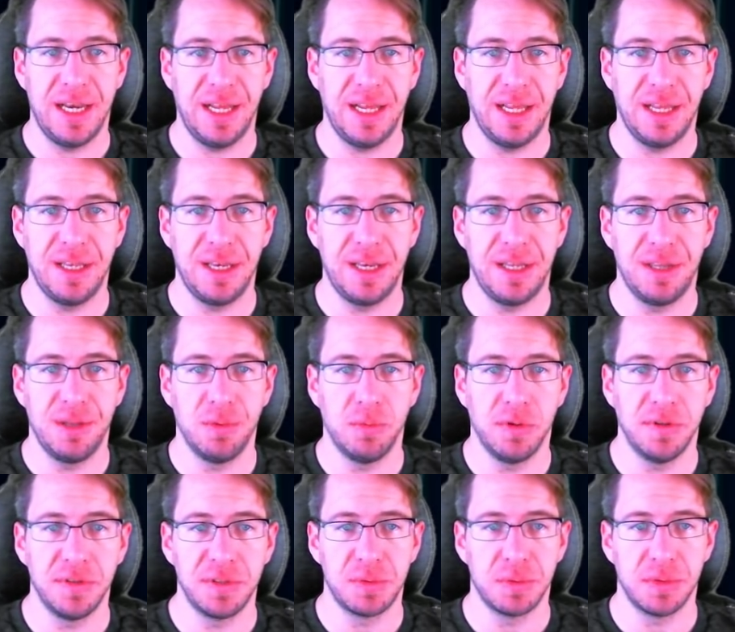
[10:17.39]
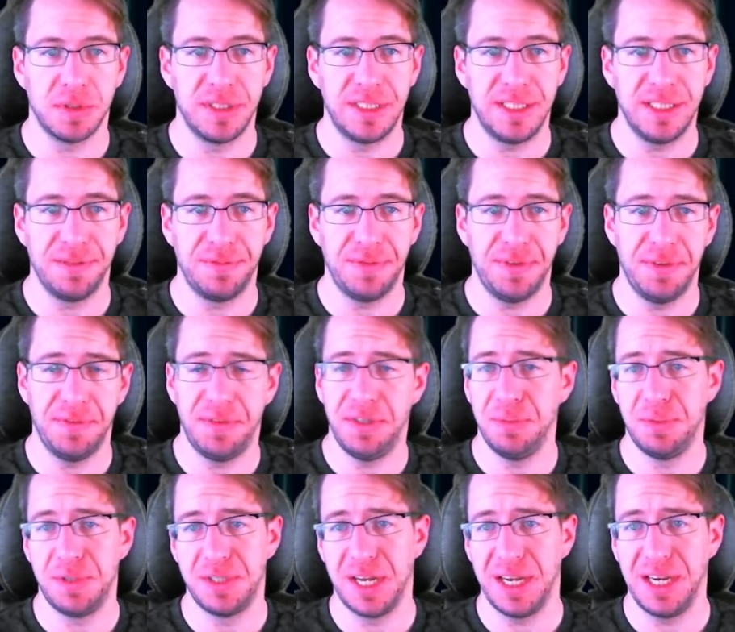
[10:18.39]
and the wolves will deal
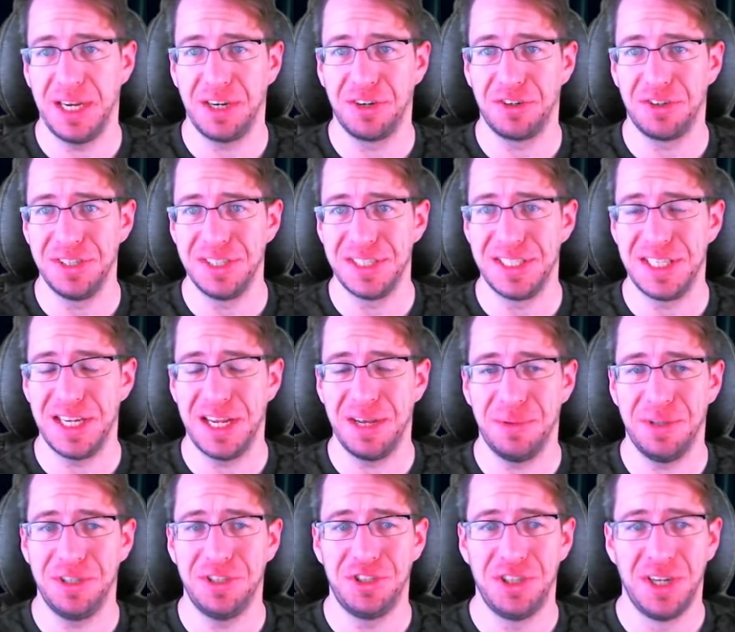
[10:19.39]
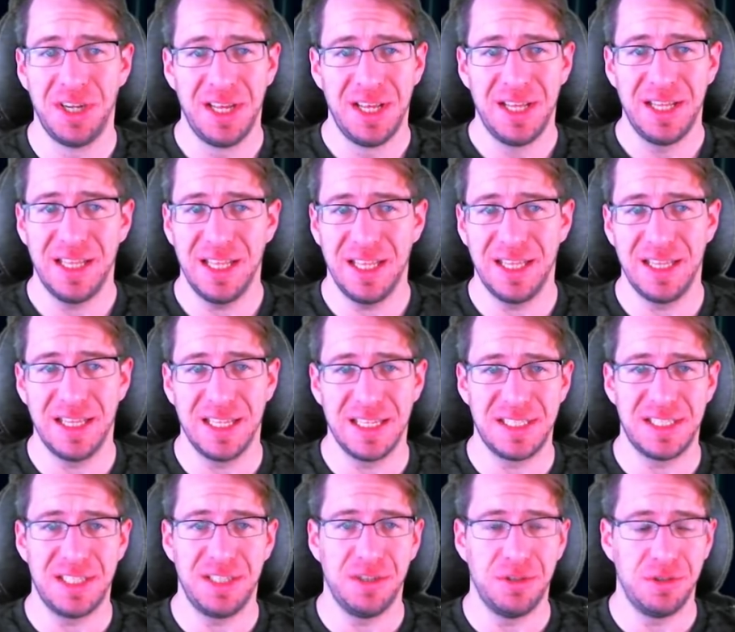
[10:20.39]
50% increased damage.
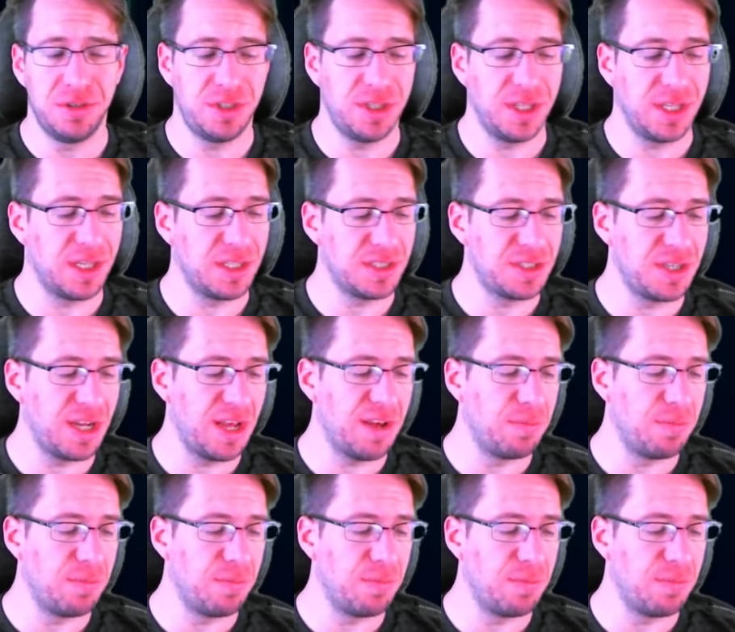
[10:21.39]
That's huge. They'll also have